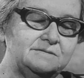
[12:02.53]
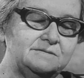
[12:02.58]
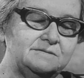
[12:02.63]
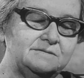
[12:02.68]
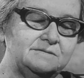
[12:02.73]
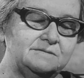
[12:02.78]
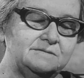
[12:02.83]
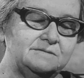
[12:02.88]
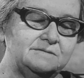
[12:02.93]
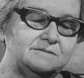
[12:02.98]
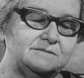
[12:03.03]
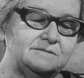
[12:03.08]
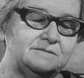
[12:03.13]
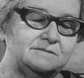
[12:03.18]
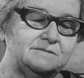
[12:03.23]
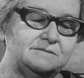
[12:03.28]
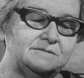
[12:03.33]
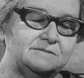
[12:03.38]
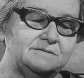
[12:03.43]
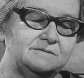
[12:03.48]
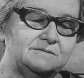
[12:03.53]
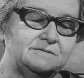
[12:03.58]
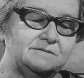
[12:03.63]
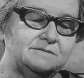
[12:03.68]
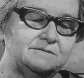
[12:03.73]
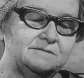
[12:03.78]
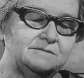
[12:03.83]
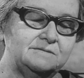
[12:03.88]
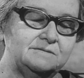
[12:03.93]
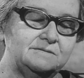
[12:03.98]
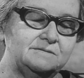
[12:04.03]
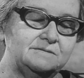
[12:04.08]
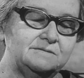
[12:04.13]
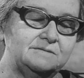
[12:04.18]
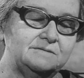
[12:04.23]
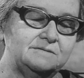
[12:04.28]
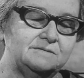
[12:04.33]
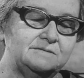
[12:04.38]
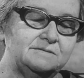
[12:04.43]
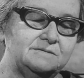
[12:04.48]

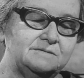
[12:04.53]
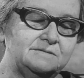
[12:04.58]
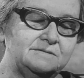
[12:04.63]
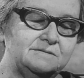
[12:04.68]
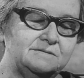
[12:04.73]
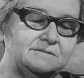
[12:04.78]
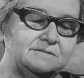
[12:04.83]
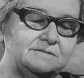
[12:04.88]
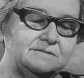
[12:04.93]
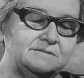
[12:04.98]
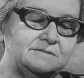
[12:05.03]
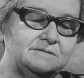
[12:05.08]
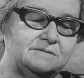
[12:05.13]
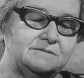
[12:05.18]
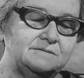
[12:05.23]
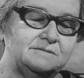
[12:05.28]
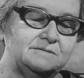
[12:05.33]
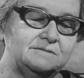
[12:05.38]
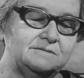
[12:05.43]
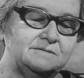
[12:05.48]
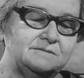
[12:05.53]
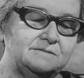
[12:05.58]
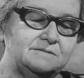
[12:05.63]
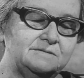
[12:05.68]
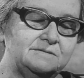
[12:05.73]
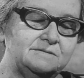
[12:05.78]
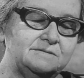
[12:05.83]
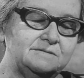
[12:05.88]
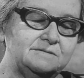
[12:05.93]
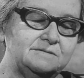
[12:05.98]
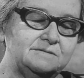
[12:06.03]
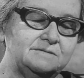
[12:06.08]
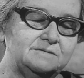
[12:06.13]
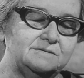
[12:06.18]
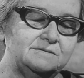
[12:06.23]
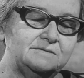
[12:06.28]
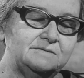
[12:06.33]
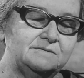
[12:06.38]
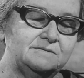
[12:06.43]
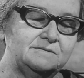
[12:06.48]

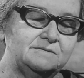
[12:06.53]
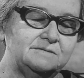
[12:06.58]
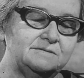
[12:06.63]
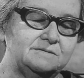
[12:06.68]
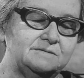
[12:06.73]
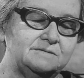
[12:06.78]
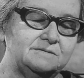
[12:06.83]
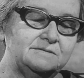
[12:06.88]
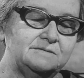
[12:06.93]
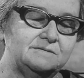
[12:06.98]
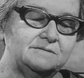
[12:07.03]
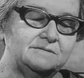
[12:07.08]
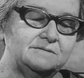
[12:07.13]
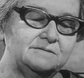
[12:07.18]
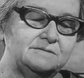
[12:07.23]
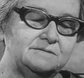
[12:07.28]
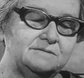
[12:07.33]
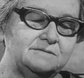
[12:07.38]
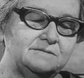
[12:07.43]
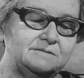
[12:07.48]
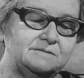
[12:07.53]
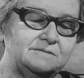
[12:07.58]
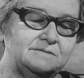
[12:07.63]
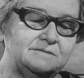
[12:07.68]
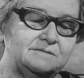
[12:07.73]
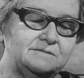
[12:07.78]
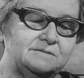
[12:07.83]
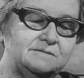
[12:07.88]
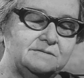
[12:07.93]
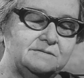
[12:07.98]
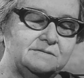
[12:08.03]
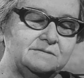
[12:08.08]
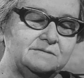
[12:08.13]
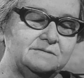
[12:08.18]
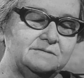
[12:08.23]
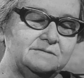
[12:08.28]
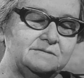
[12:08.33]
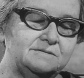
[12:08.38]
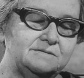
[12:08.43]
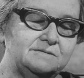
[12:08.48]

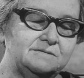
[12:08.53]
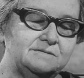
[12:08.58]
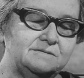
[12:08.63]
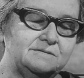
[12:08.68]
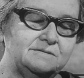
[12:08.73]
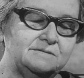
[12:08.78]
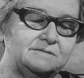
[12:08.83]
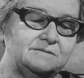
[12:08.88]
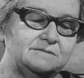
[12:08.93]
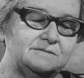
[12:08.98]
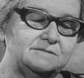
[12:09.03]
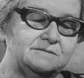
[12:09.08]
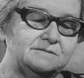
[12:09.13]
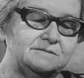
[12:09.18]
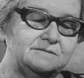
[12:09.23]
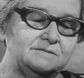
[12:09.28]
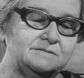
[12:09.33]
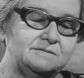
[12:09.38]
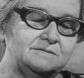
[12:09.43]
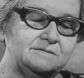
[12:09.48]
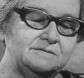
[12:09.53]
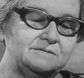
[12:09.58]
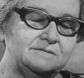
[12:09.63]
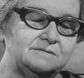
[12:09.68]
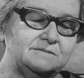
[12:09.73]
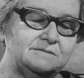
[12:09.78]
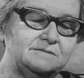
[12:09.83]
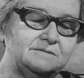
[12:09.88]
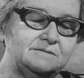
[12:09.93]
(silent)